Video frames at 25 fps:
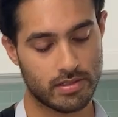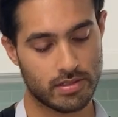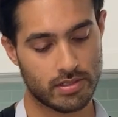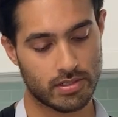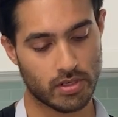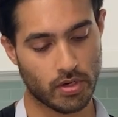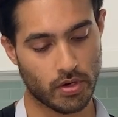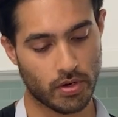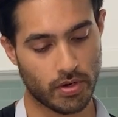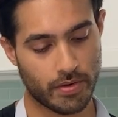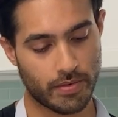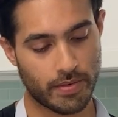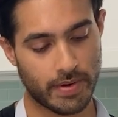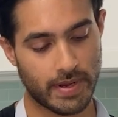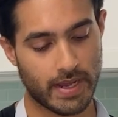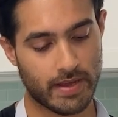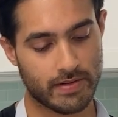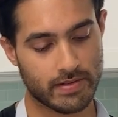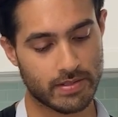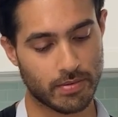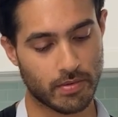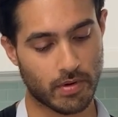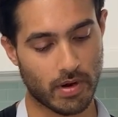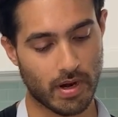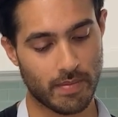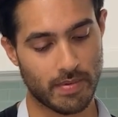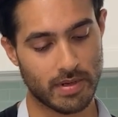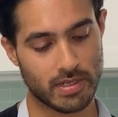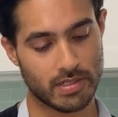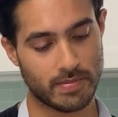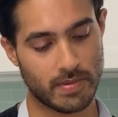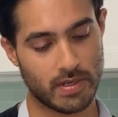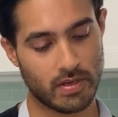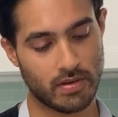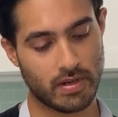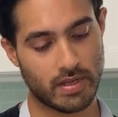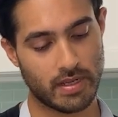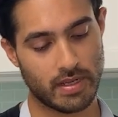So here we have some grandma's
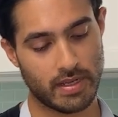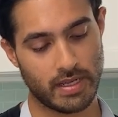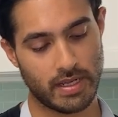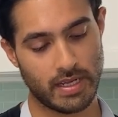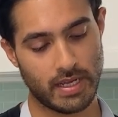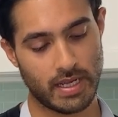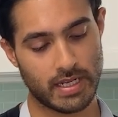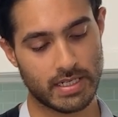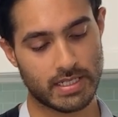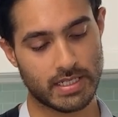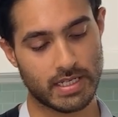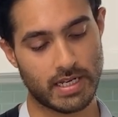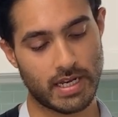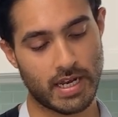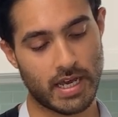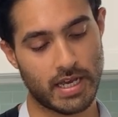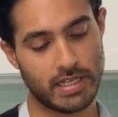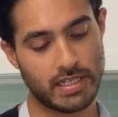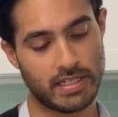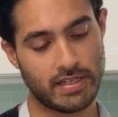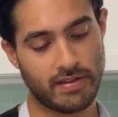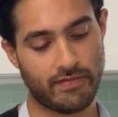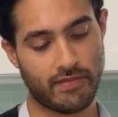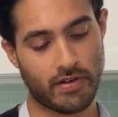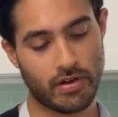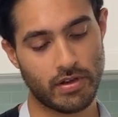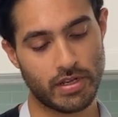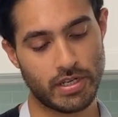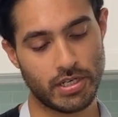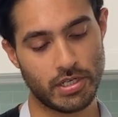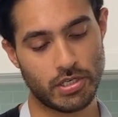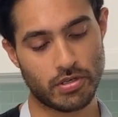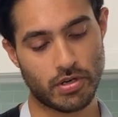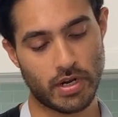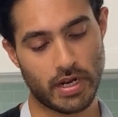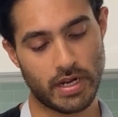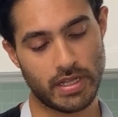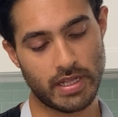milk. It's a nice funky
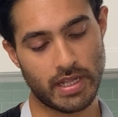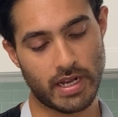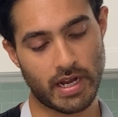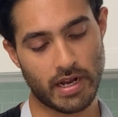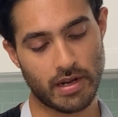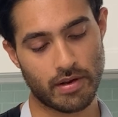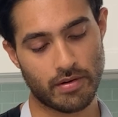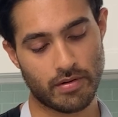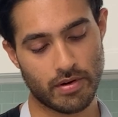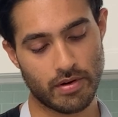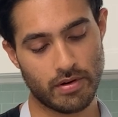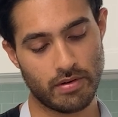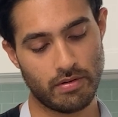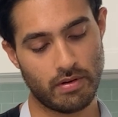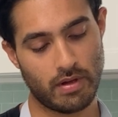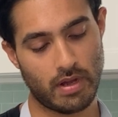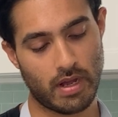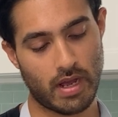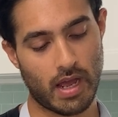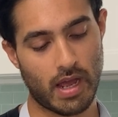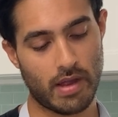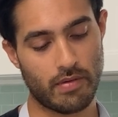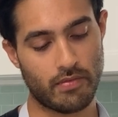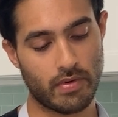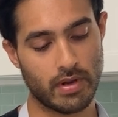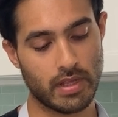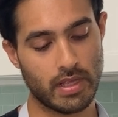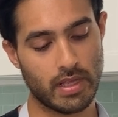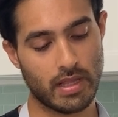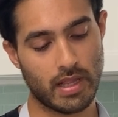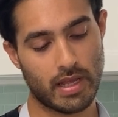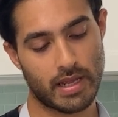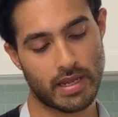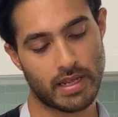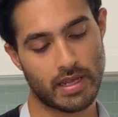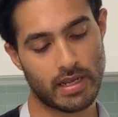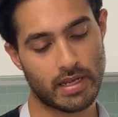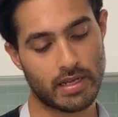strain that I grew. I really
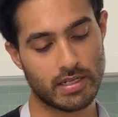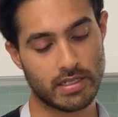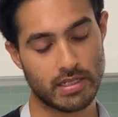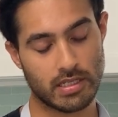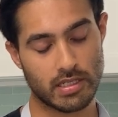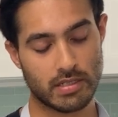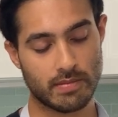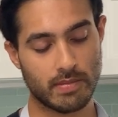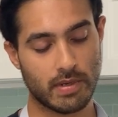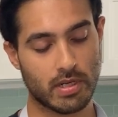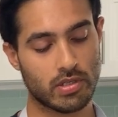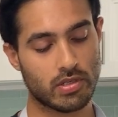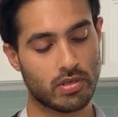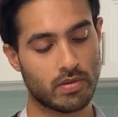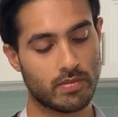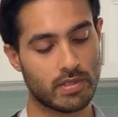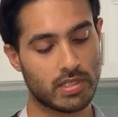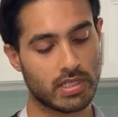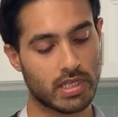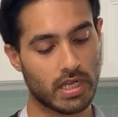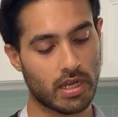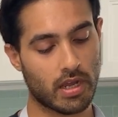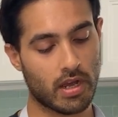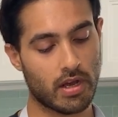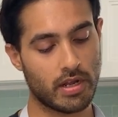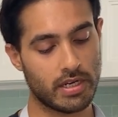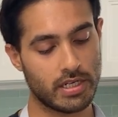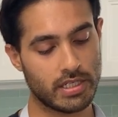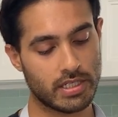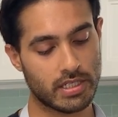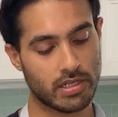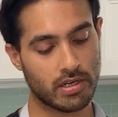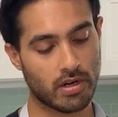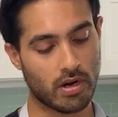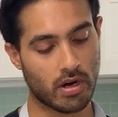like it because it smells almost like onions and